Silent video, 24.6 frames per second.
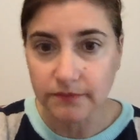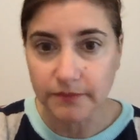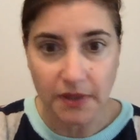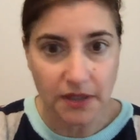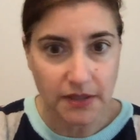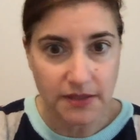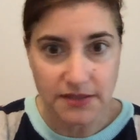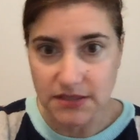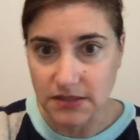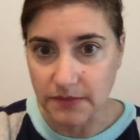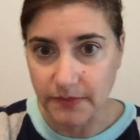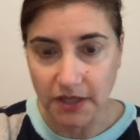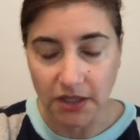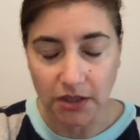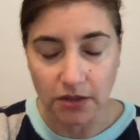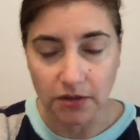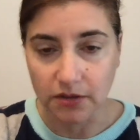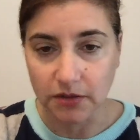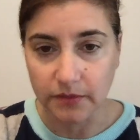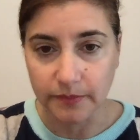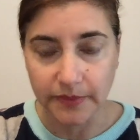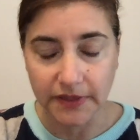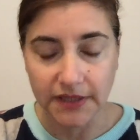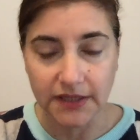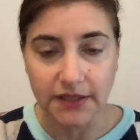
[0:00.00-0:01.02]
policymaker
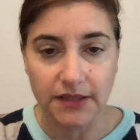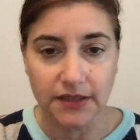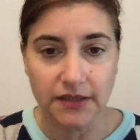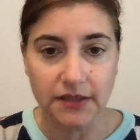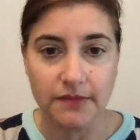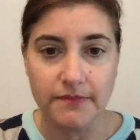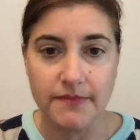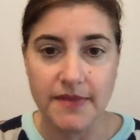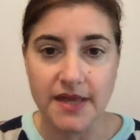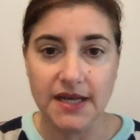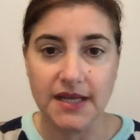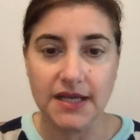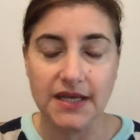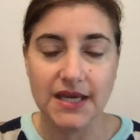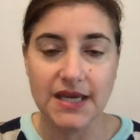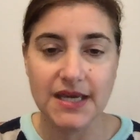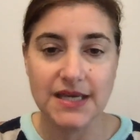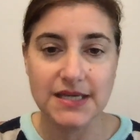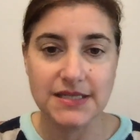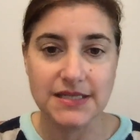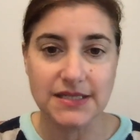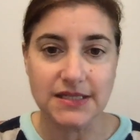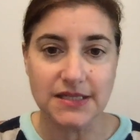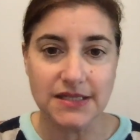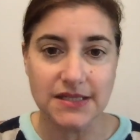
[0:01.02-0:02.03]
opinion, in many
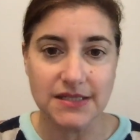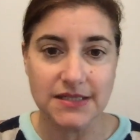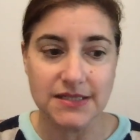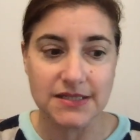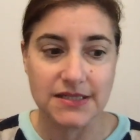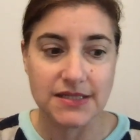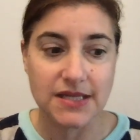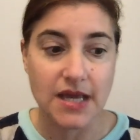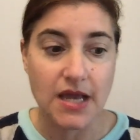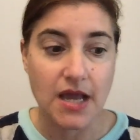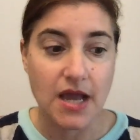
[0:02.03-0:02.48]
cases,